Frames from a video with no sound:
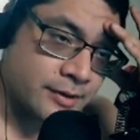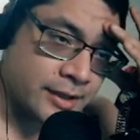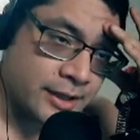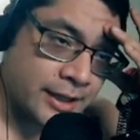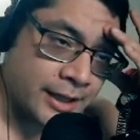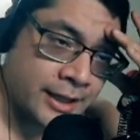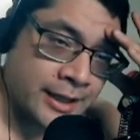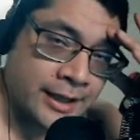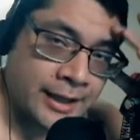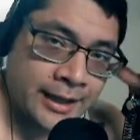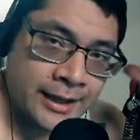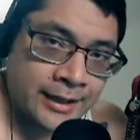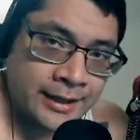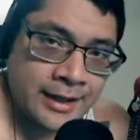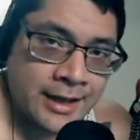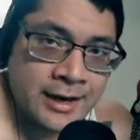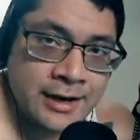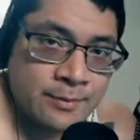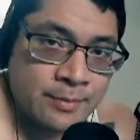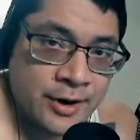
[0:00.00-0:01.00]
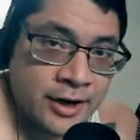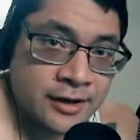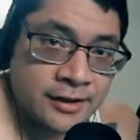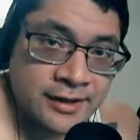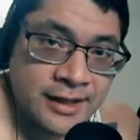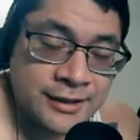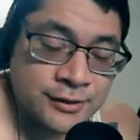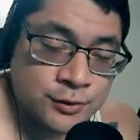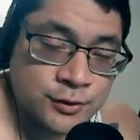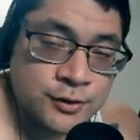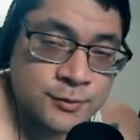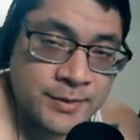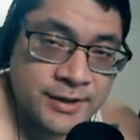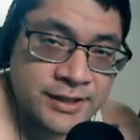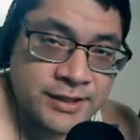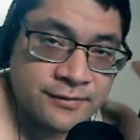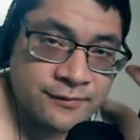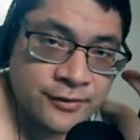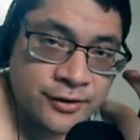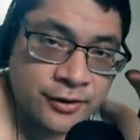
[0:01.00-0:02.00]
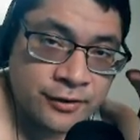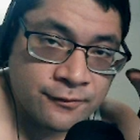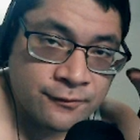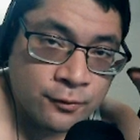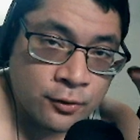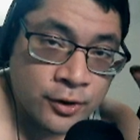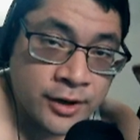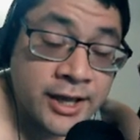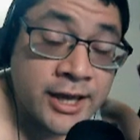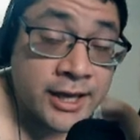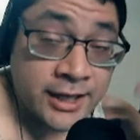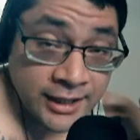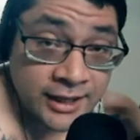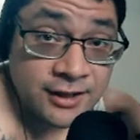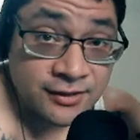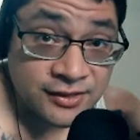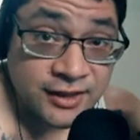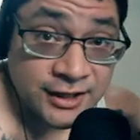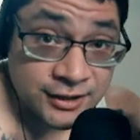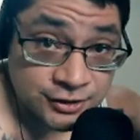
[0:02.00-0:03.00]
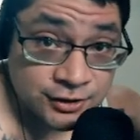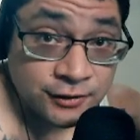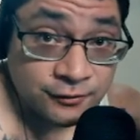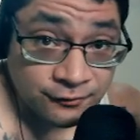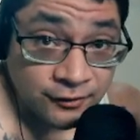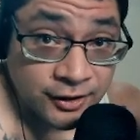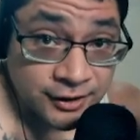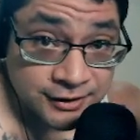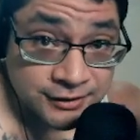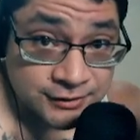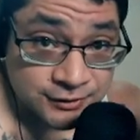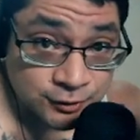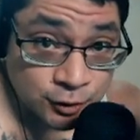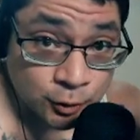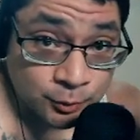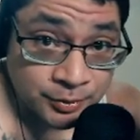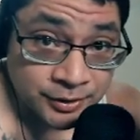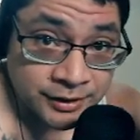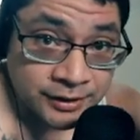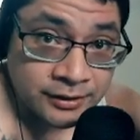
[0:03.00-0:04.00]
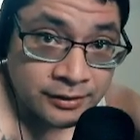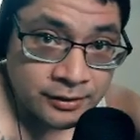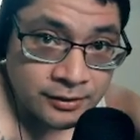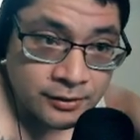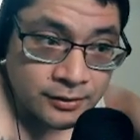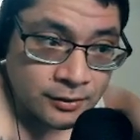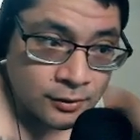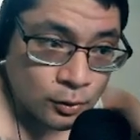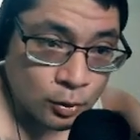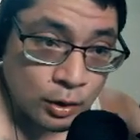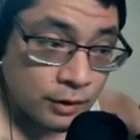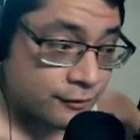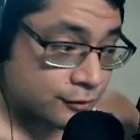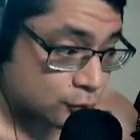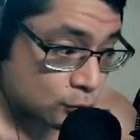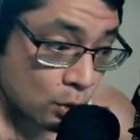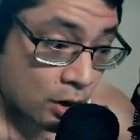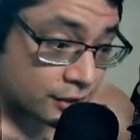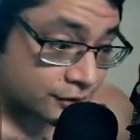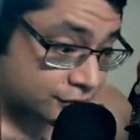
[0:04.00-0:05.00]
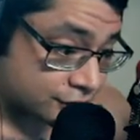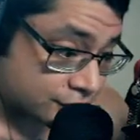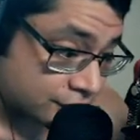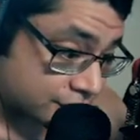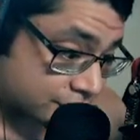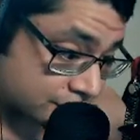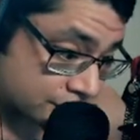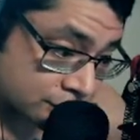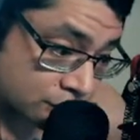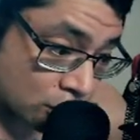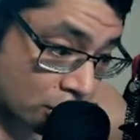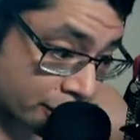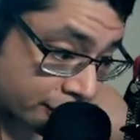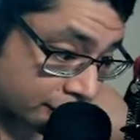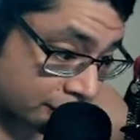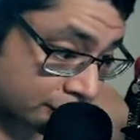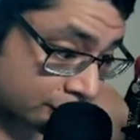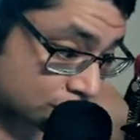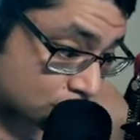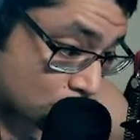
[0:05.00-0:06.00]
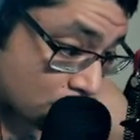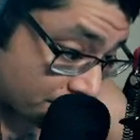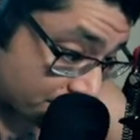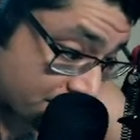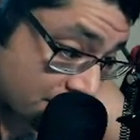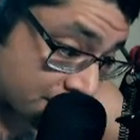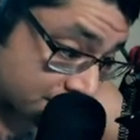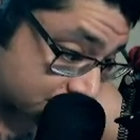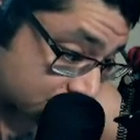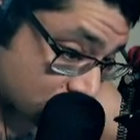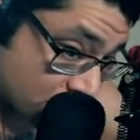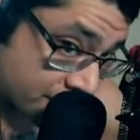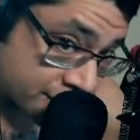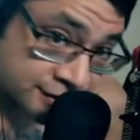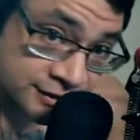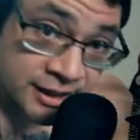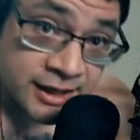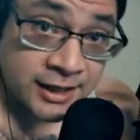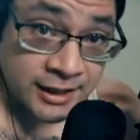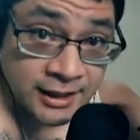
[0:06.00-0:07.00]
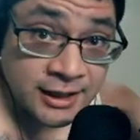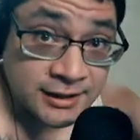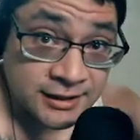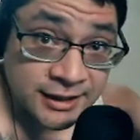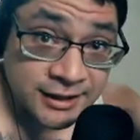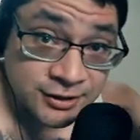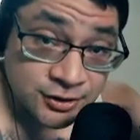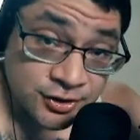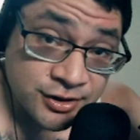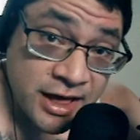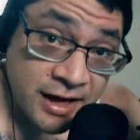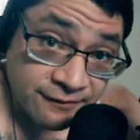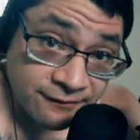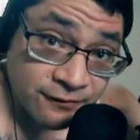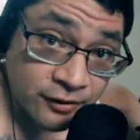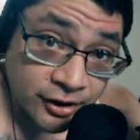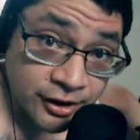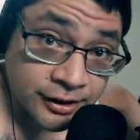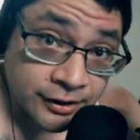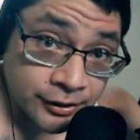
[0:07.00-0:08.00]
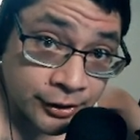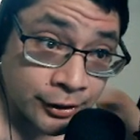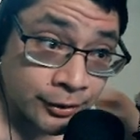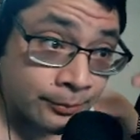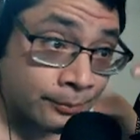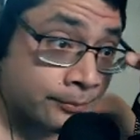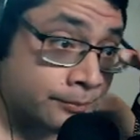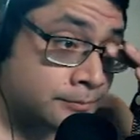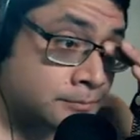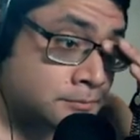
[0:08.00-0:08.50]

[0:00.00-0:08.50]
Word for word: And, and apparently that's who he's making the video for. He thinks you're fucking stupid. Whoever's watching this and liking it, 12,000 likes, he thinks you're that fucking dumb